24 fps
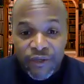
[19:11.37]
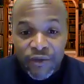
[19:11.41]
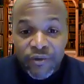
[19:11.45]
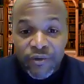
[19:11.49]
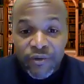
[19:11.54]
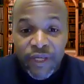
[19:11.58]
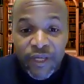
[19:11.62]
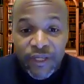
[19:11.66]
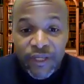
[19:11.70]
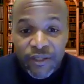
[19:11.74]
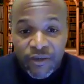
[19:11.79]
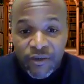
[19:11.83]
you
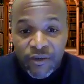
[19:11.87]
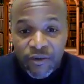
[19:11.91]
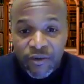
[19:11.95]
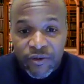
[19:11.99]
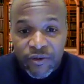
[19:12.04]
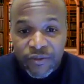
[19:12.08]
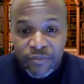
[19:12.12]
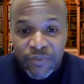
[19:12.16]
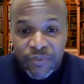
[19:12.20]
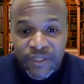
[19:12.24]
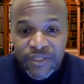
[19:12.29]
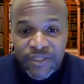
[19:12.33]
get
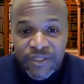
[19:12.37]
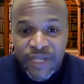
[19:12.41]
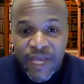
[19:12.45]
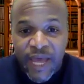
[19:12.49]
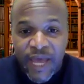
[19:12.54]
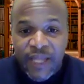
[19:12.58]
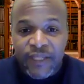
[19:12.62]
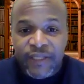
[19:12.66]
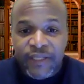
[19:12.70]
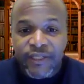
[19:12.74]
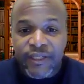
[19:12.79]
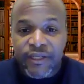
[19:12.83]
yours"
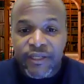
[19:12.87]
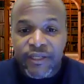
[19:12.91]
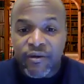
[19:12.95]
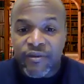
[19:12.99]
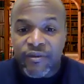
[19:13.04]
mentality,